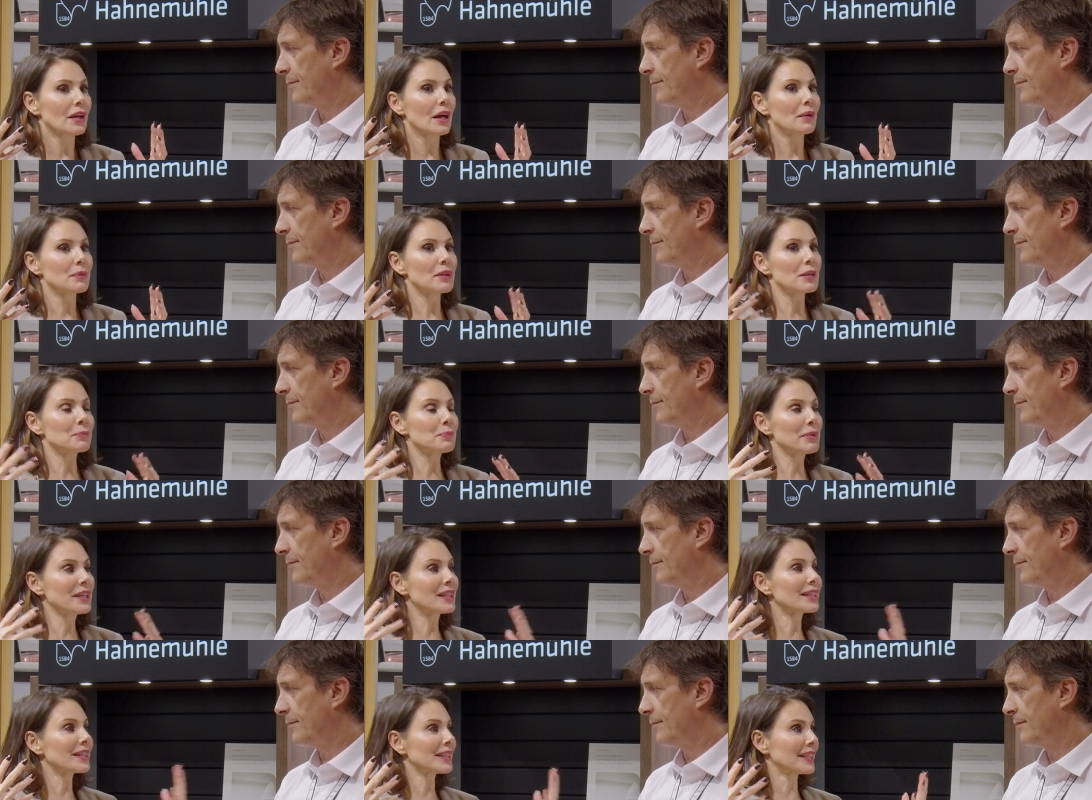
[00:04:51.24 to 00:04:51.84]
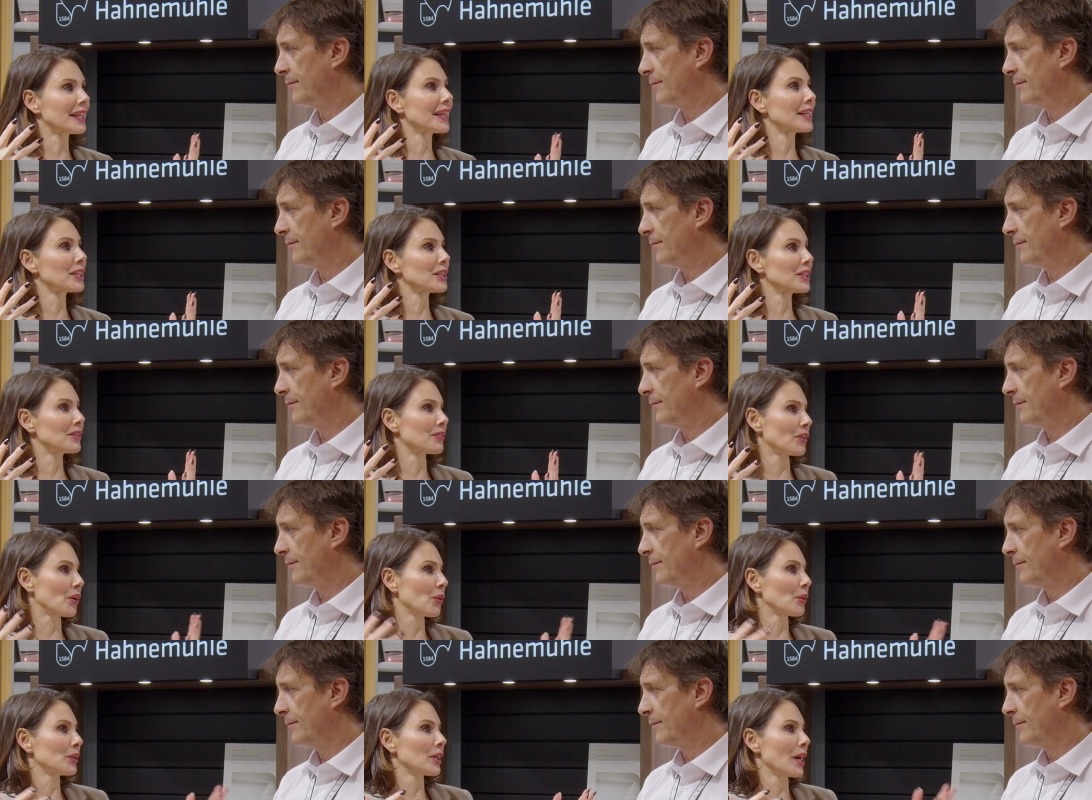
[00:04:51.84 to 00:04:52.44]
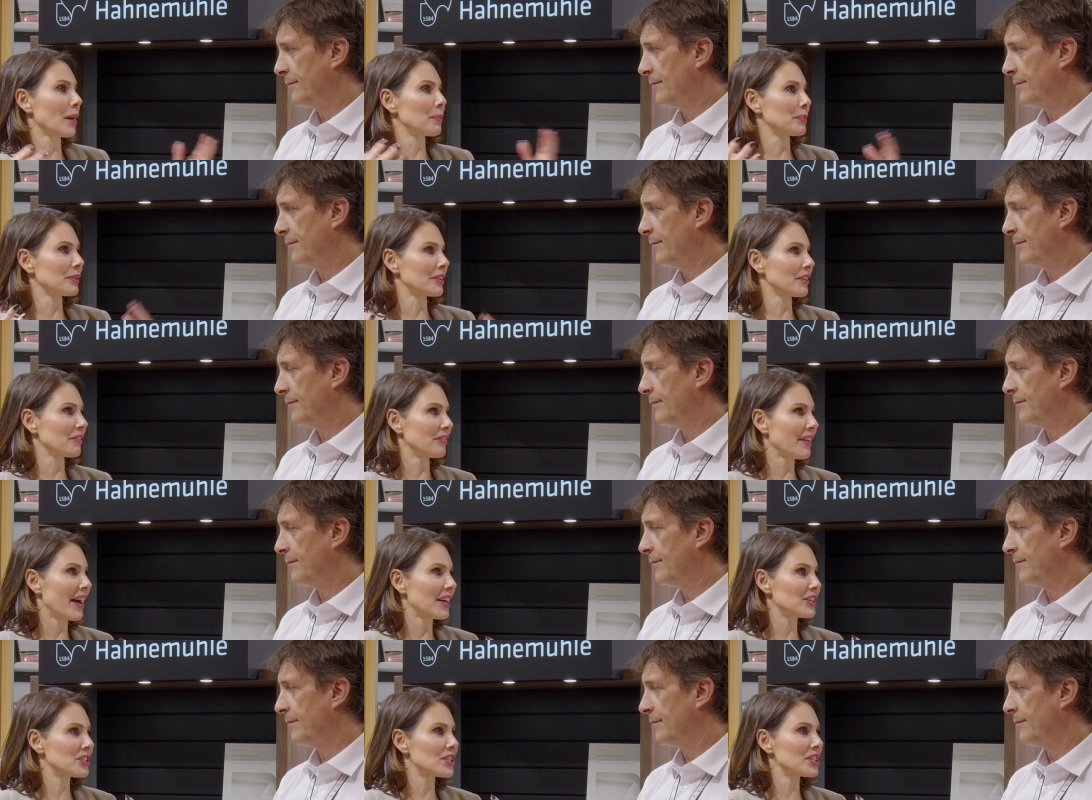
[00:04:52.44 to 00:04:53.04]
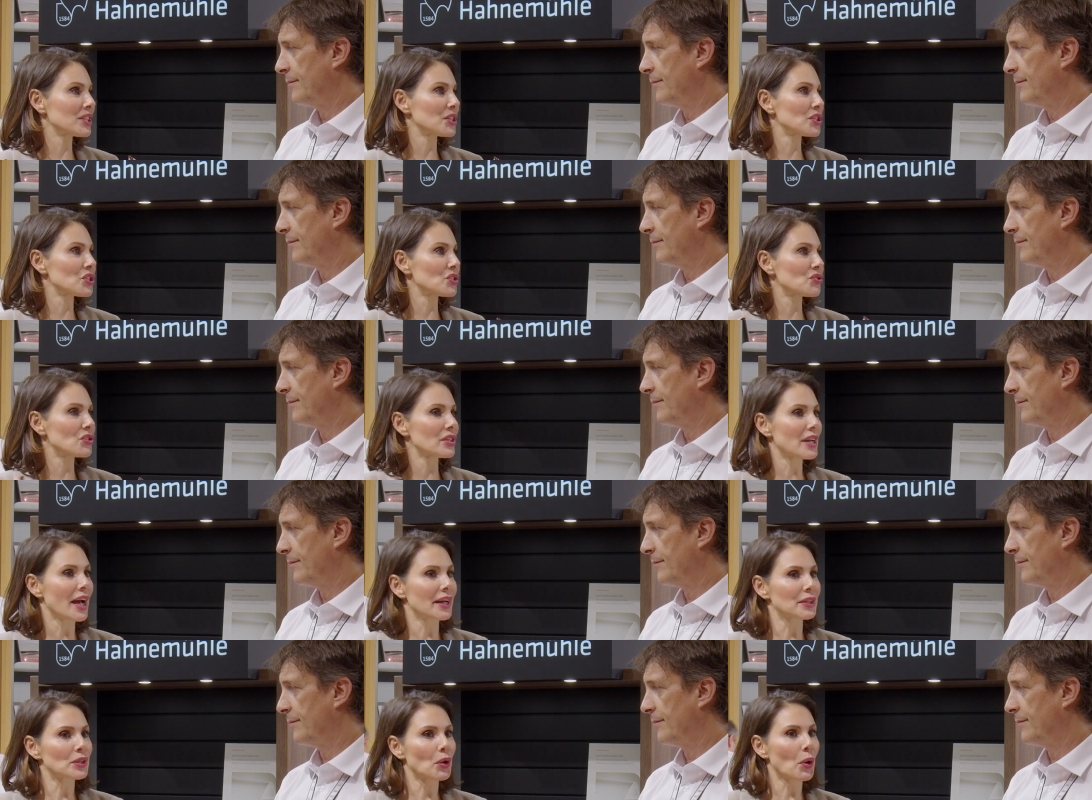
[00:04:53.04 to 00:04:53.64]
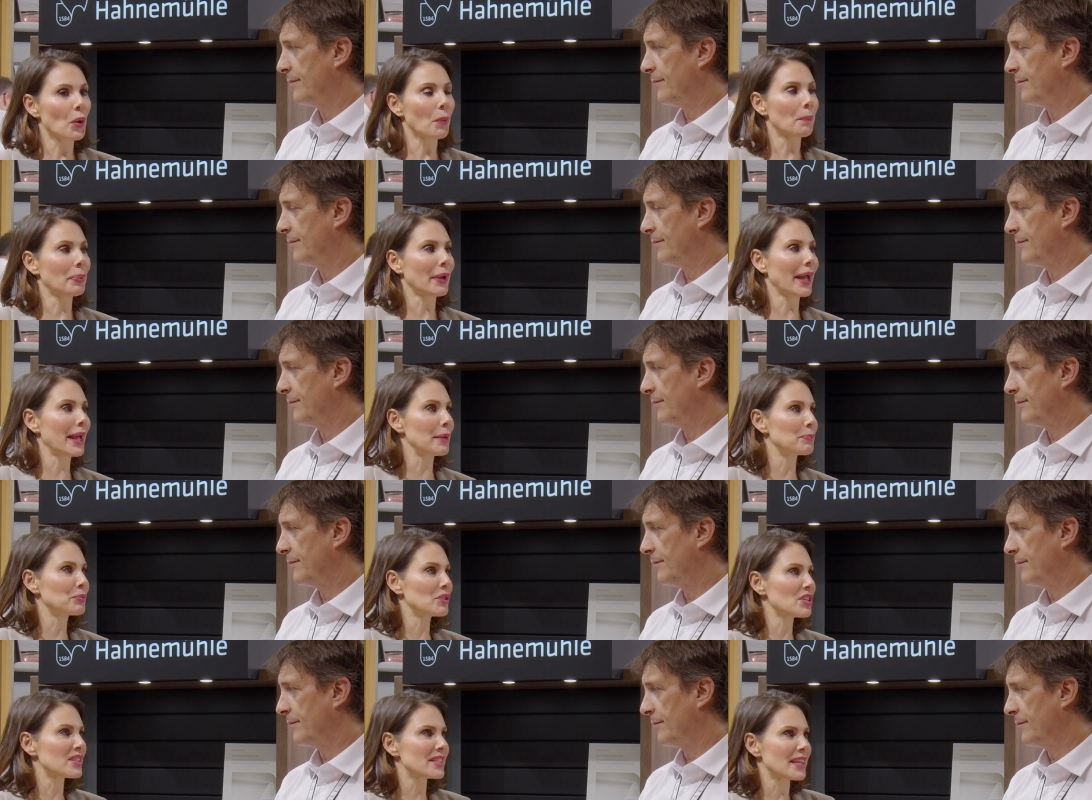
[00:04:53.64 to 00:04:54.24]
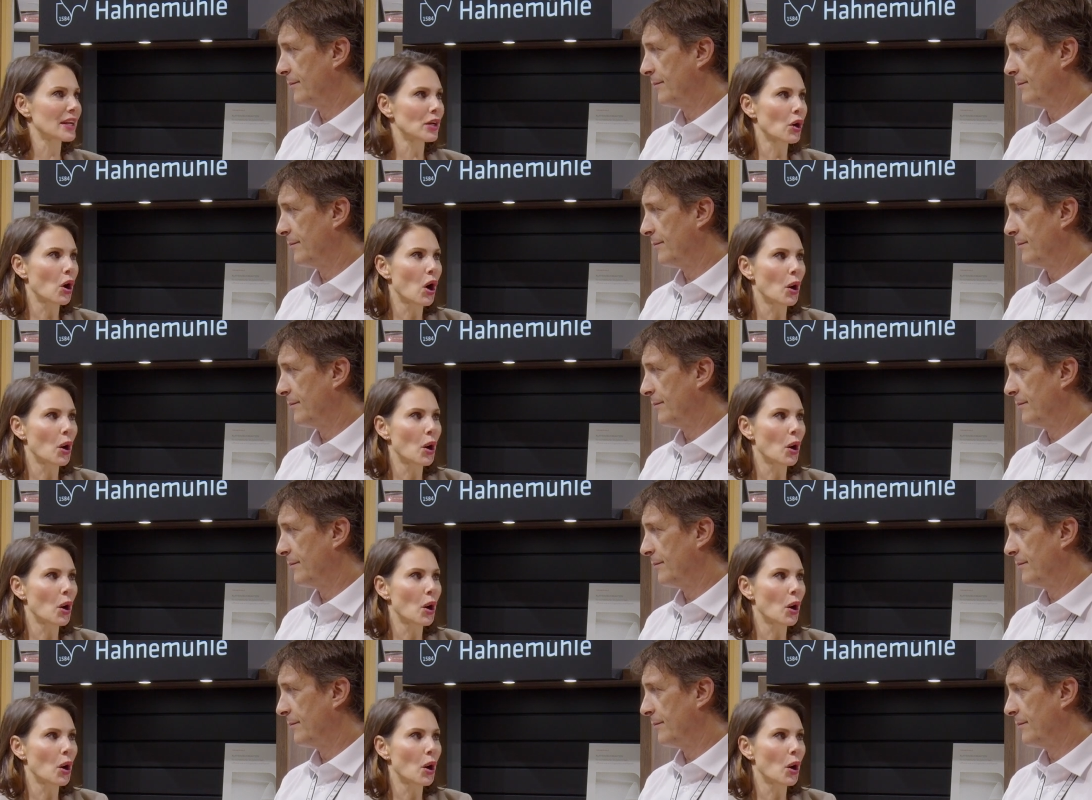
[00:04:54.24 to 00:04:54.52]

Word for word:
Speaker 1: I mean, being a kid growing up in the fashion industry, I know papers that are